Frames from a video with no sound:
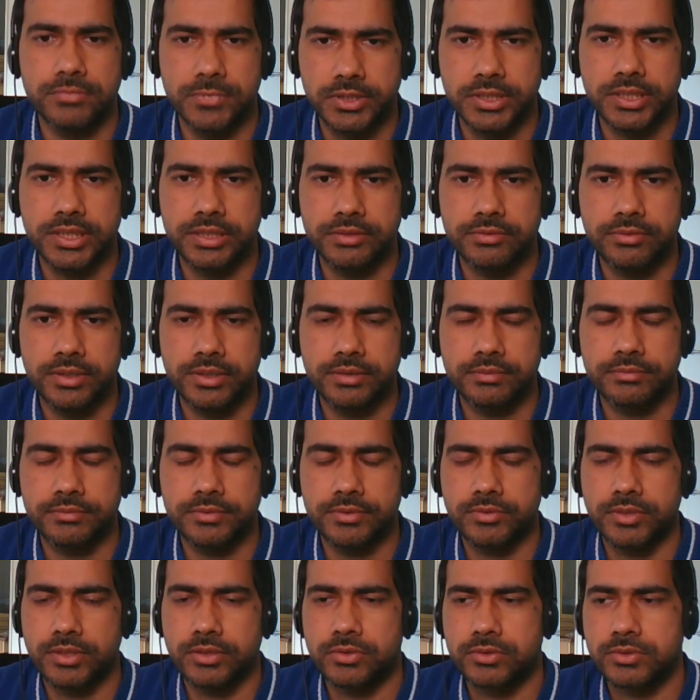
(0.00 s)
Okay,
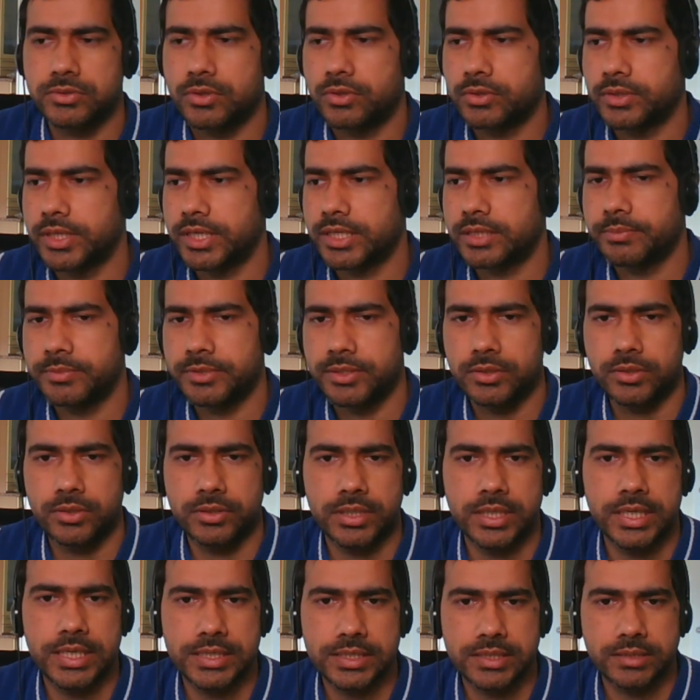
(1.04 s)
you can also contact me
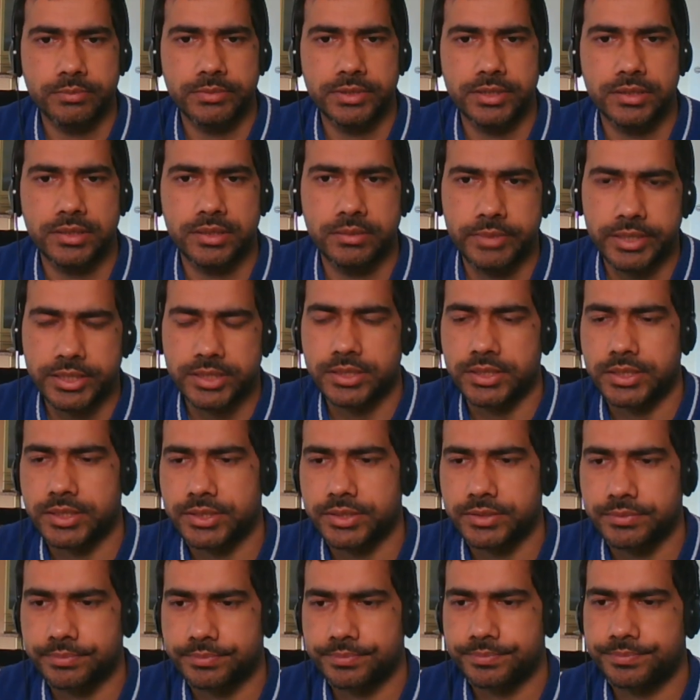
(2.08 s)
or ask me in the comment
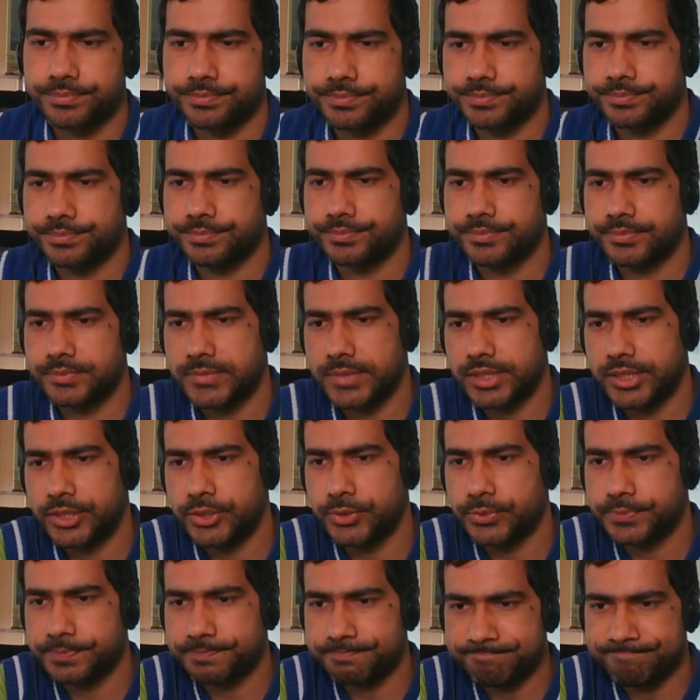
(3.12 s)
section. Thank
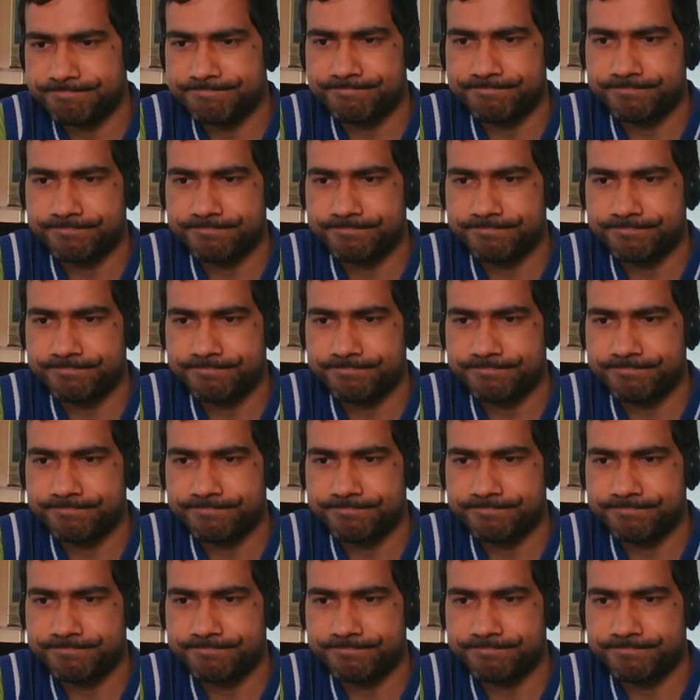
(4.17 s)
you.